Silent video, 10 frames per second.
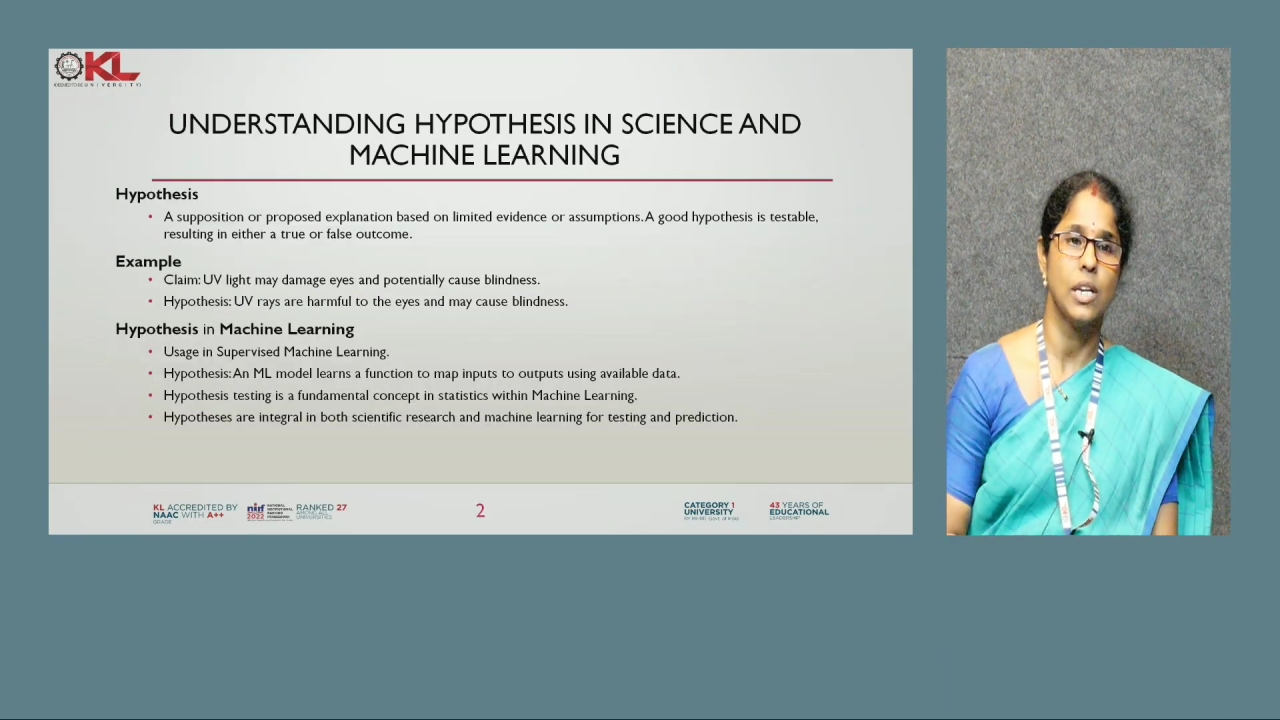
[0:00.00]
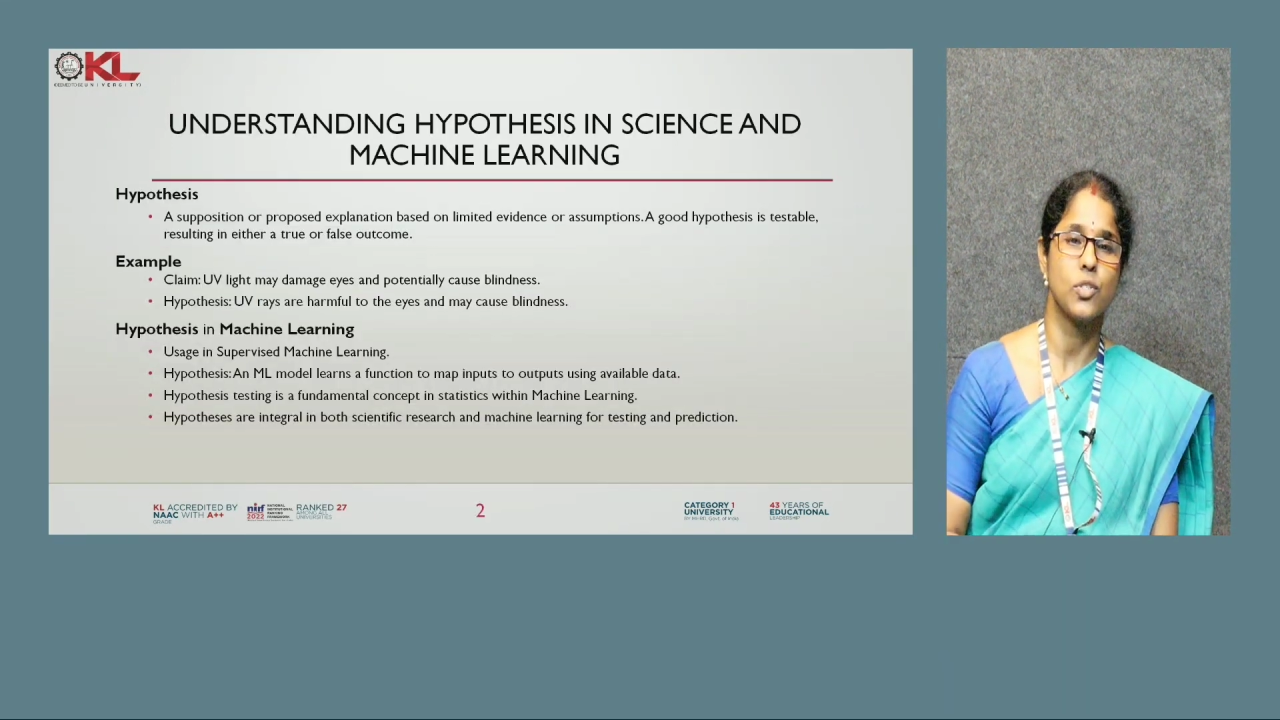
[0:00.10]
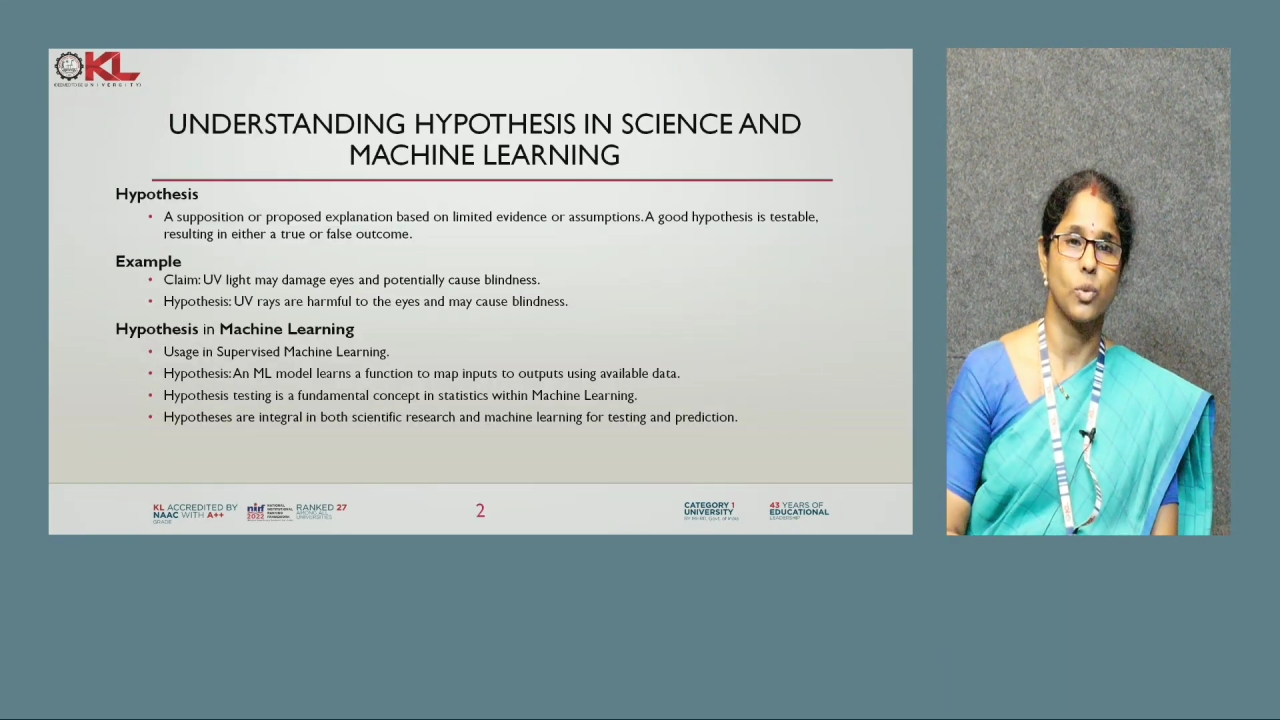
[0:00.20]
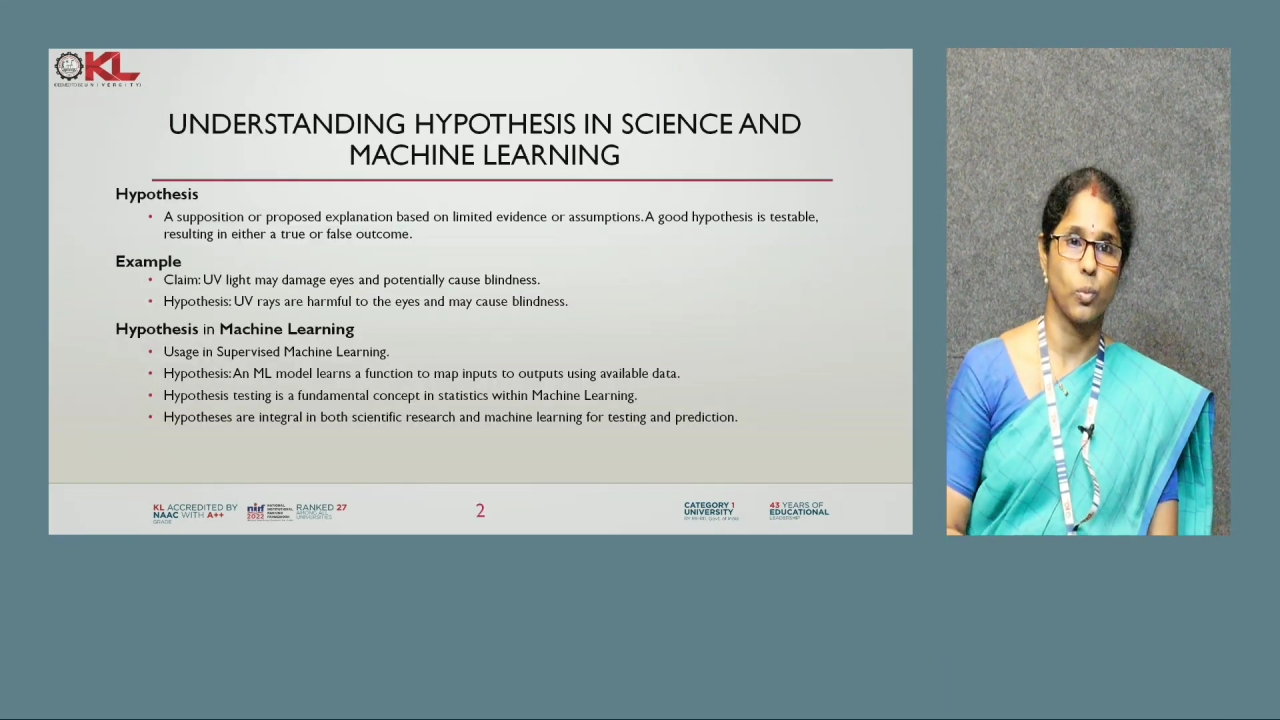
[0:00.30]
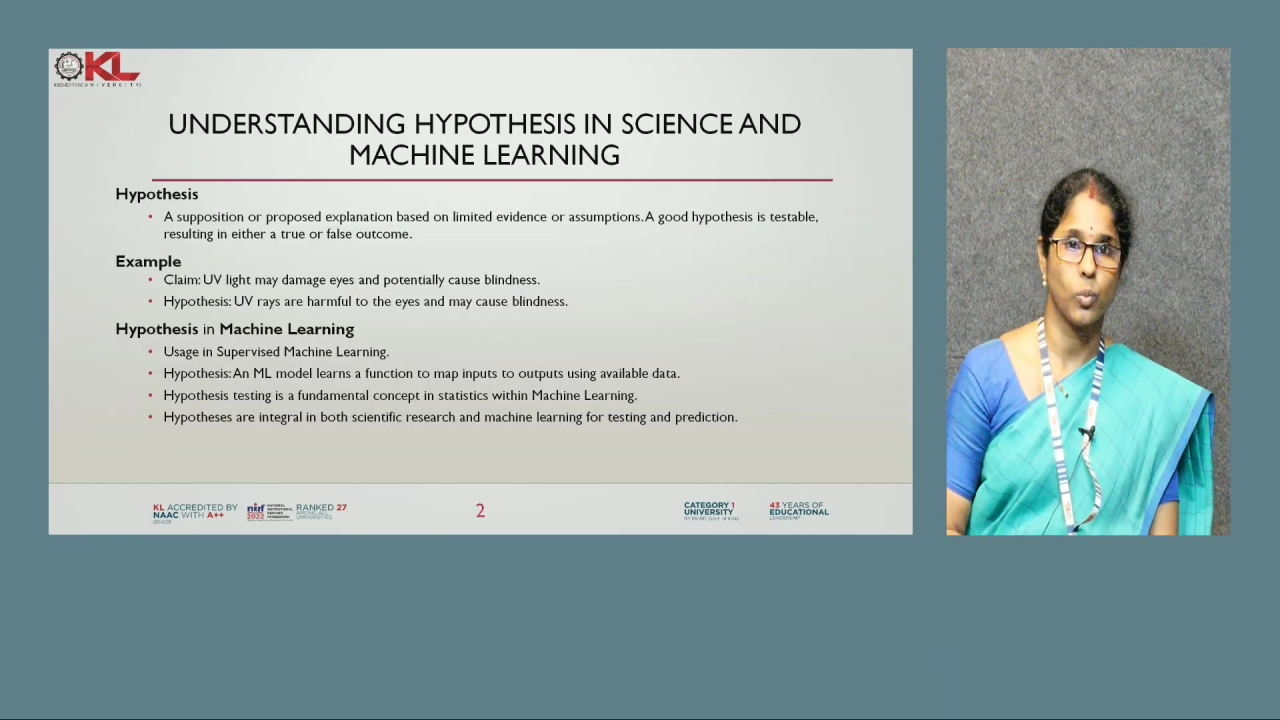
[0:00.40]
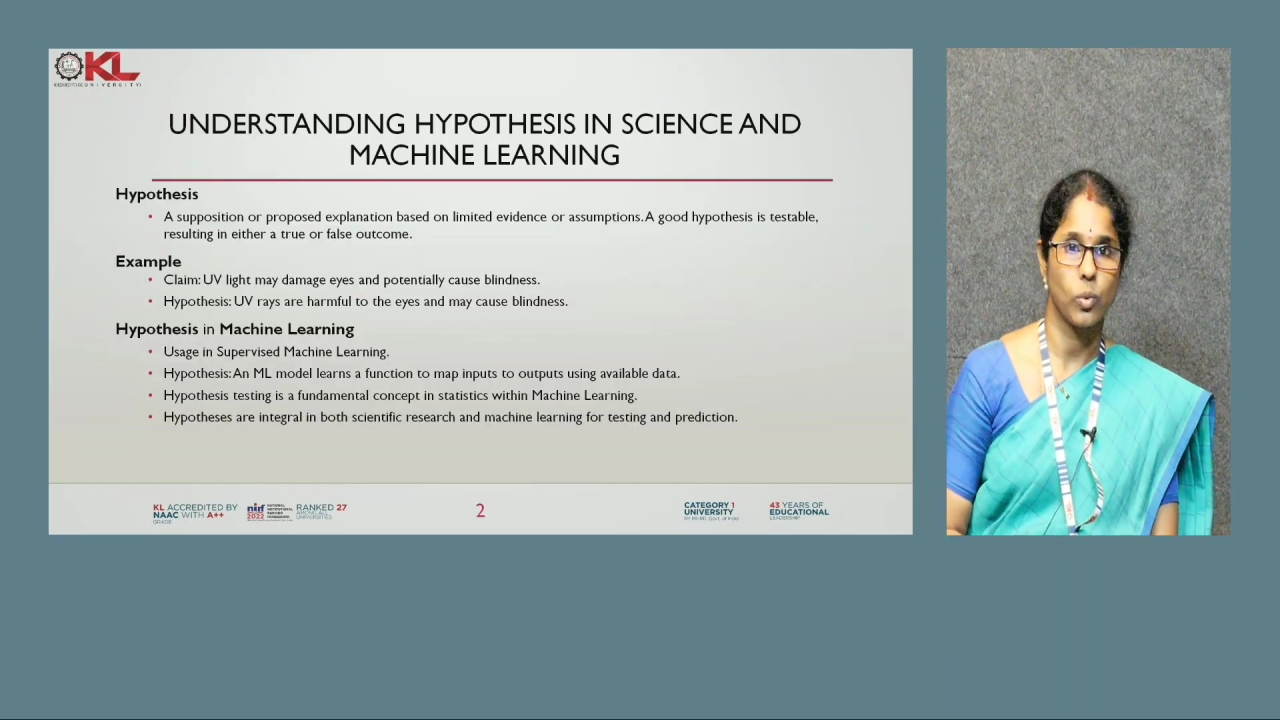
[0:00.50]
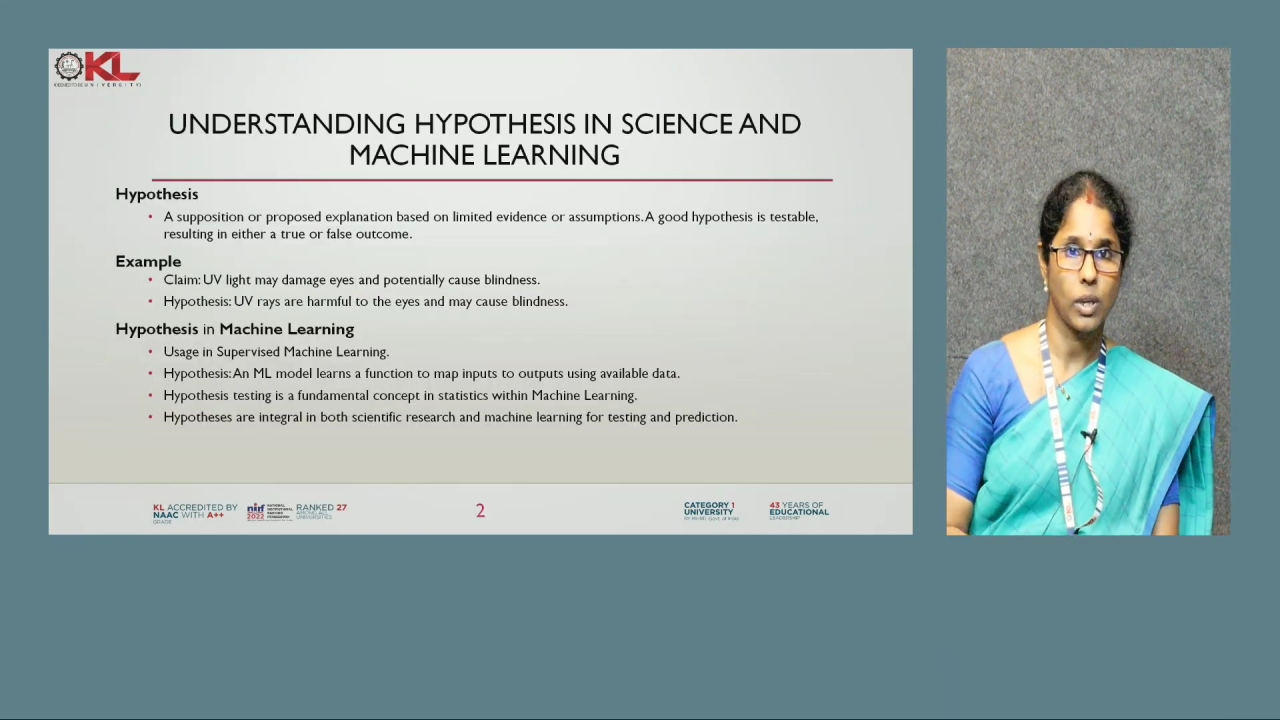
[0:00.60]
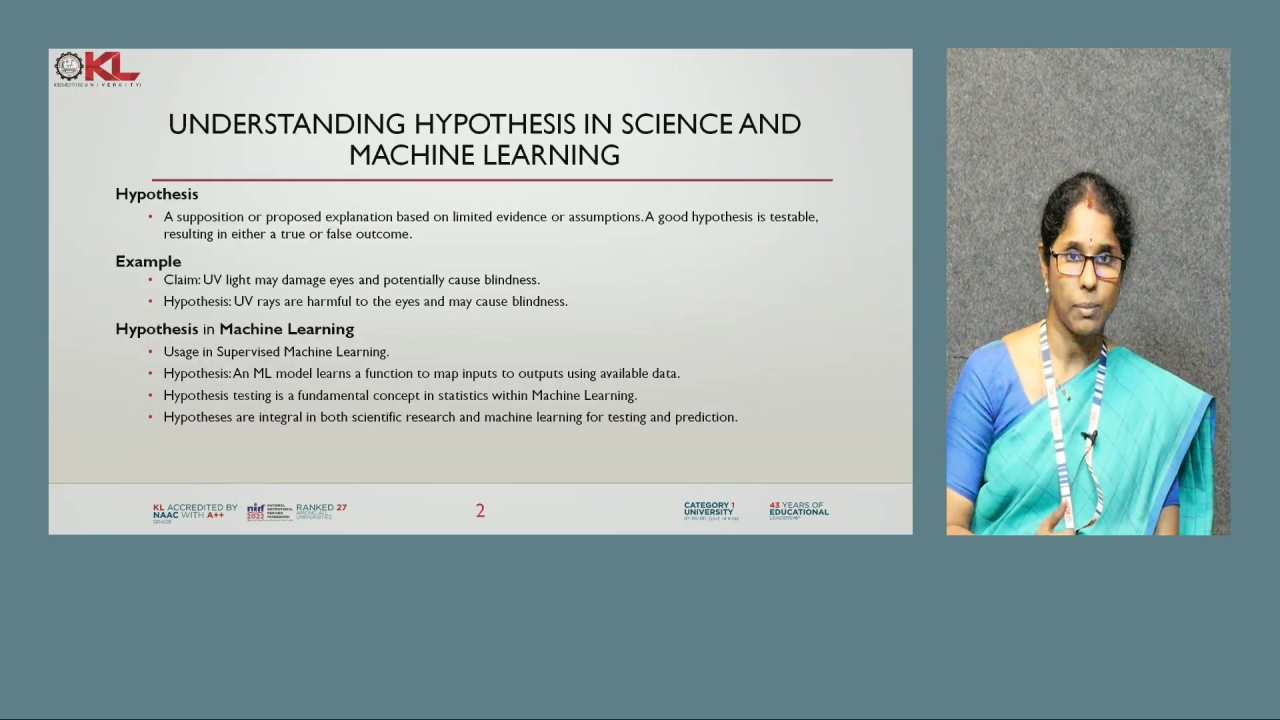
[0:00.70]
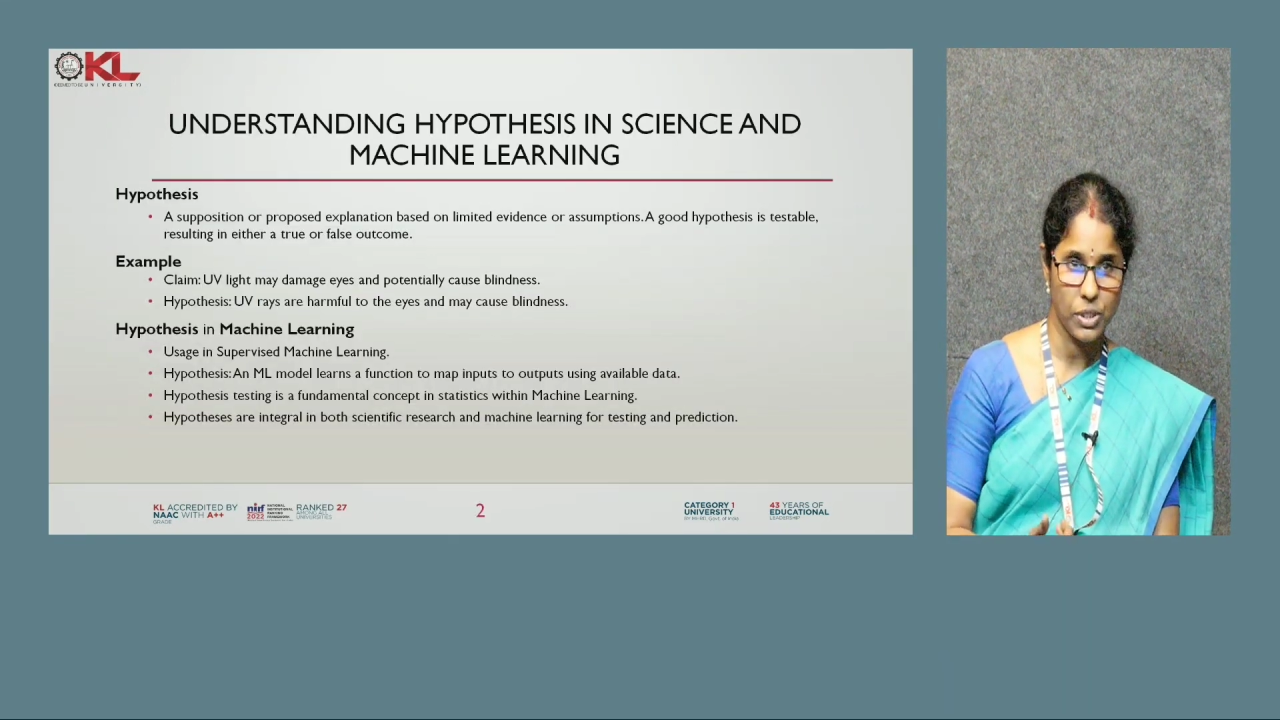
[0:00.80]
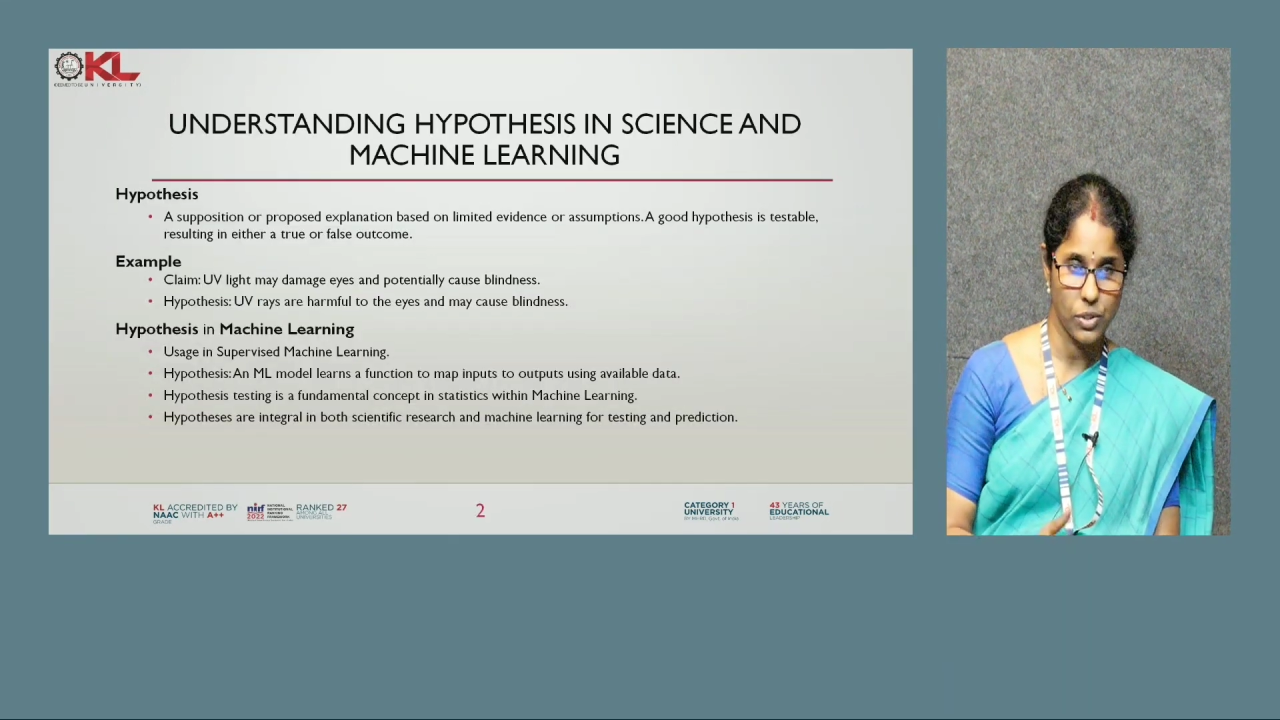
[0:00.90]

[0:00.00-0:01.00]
So, coming